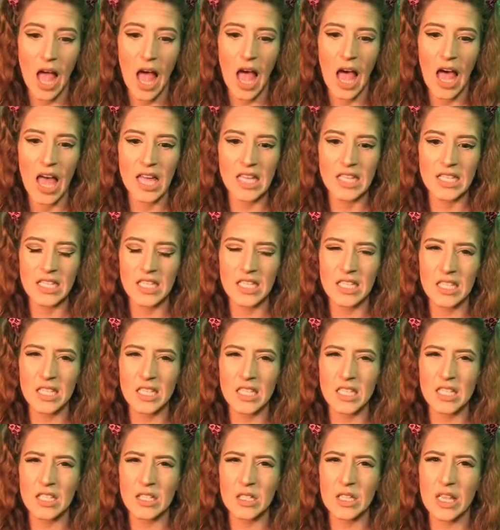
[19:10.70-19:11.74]
I
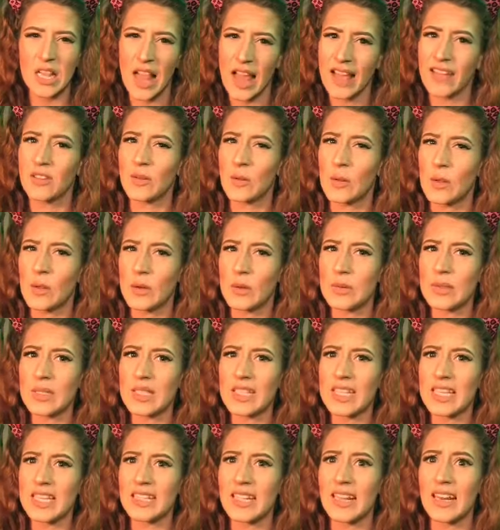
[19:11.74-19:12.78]
still like to use
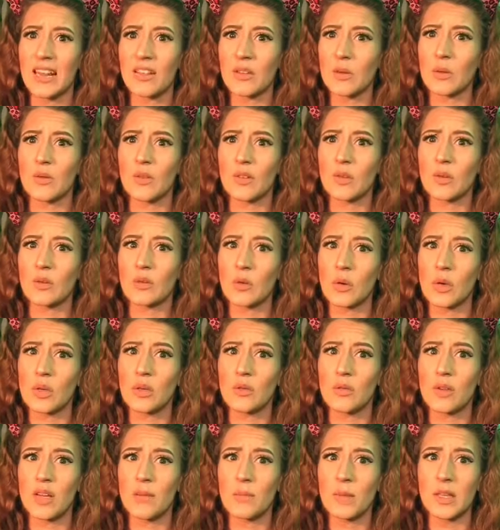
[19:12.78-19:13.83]
it, and I don't want to throw it
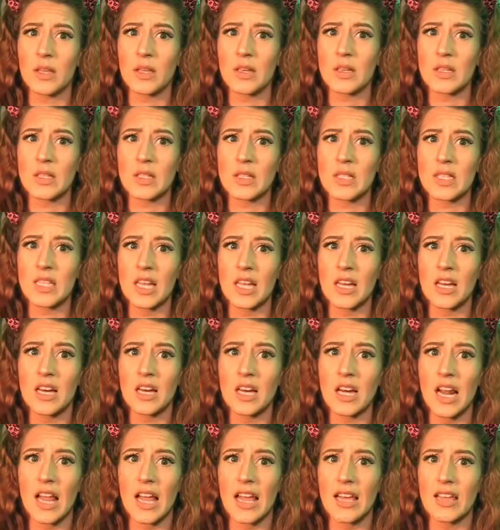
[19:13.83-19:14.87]
away, because
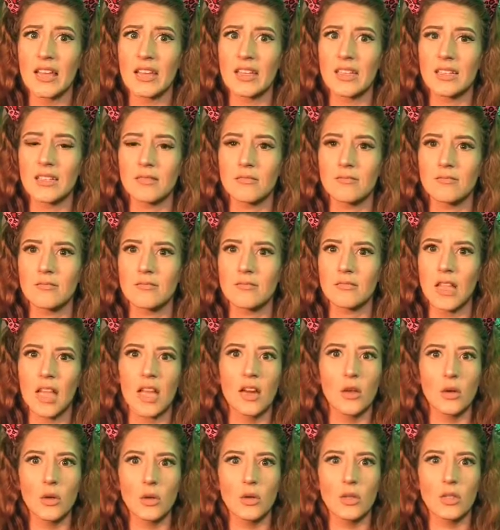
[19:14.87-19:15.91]

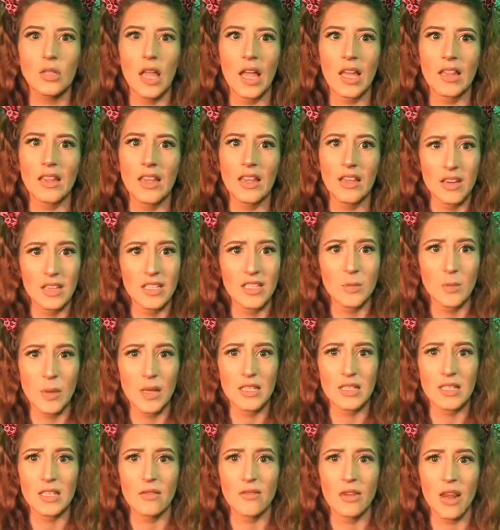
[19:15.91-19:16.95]
they're good and they are
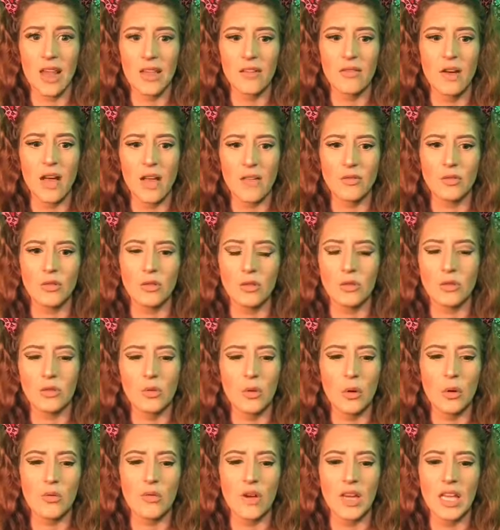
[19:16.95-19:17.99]
expensive. Like, why would you
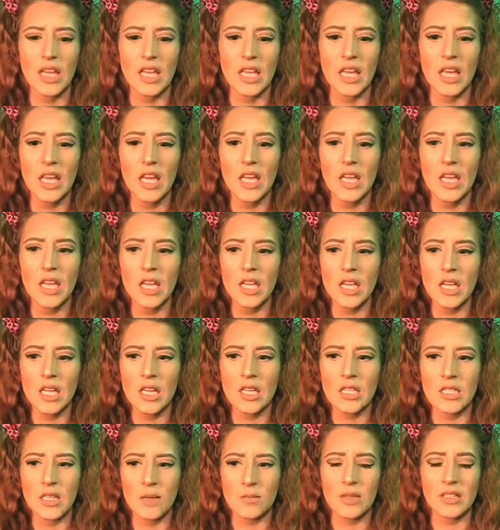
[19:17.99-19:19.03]
throw away
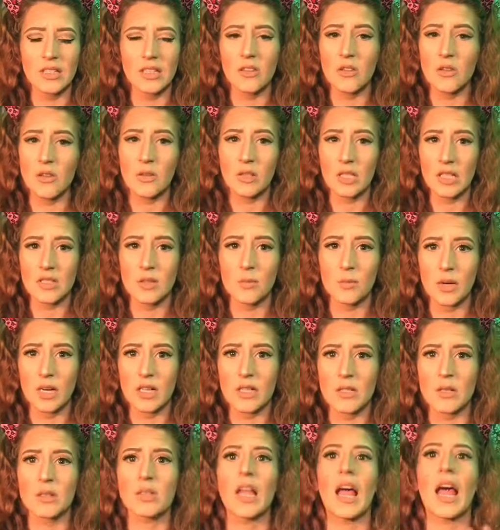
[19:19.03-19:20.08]
something that you got as a
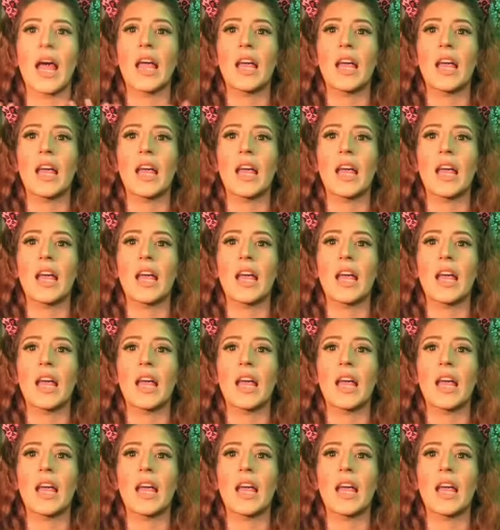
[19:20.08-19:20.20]
present?